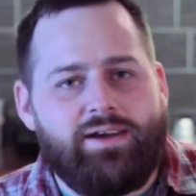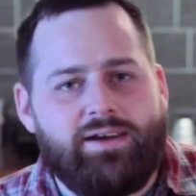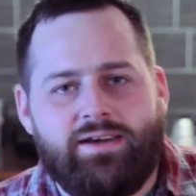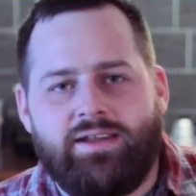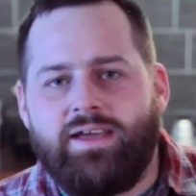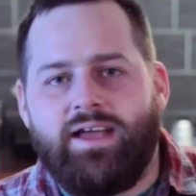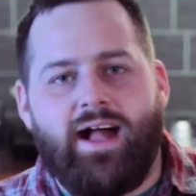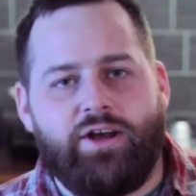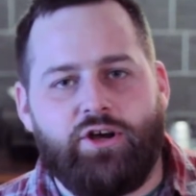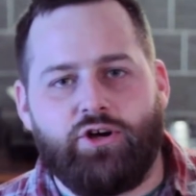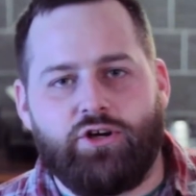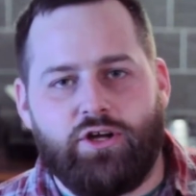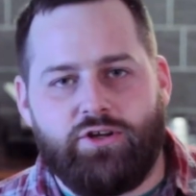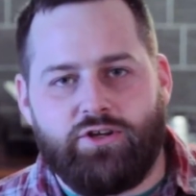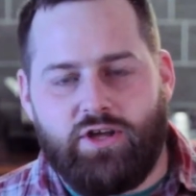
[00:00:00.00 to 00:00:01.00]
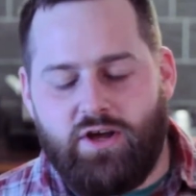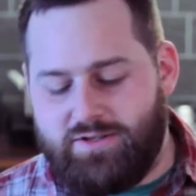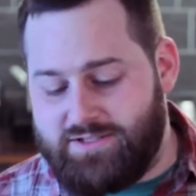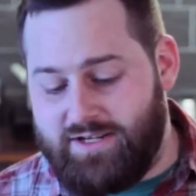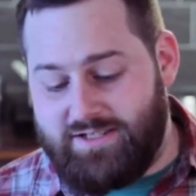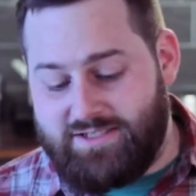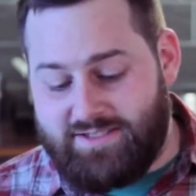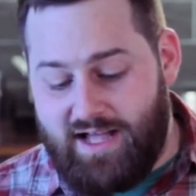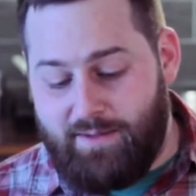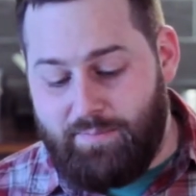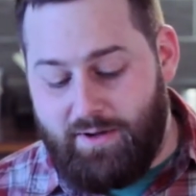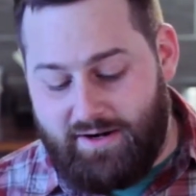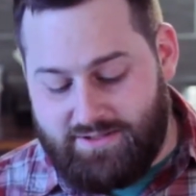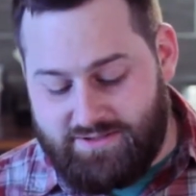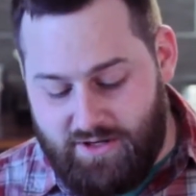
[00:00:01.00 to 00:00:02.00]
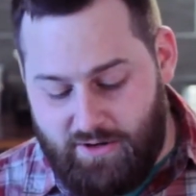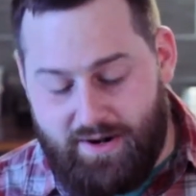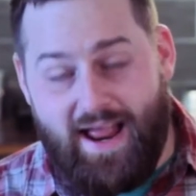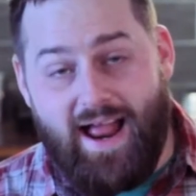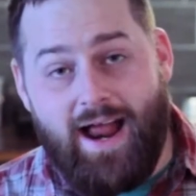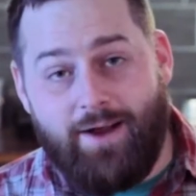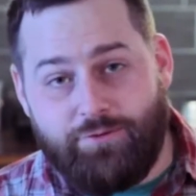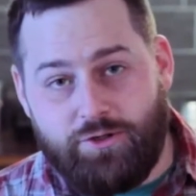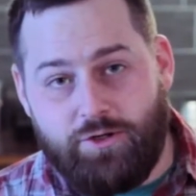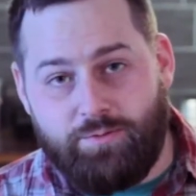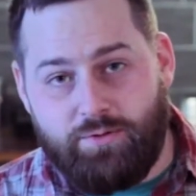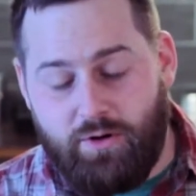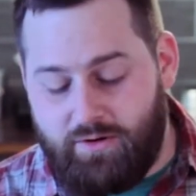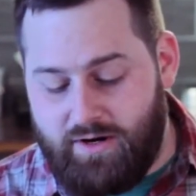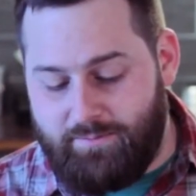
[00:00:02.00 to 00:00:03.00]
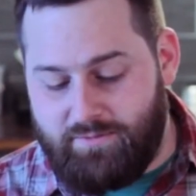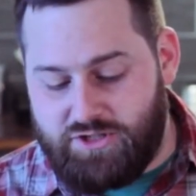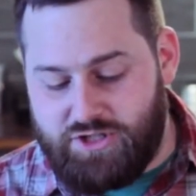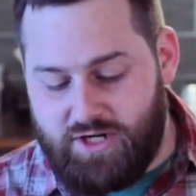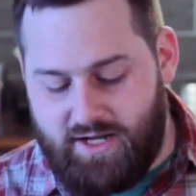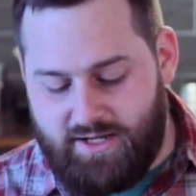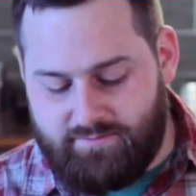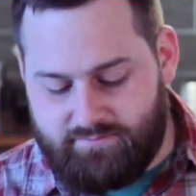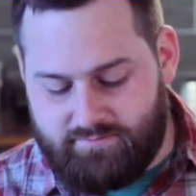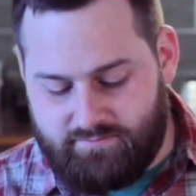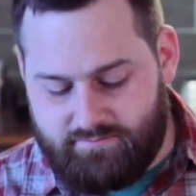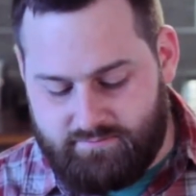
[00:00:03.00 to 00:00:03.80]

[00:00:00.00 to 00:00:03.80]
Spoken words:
button, and you're good to go. It's going to stop on its own after you program the shot.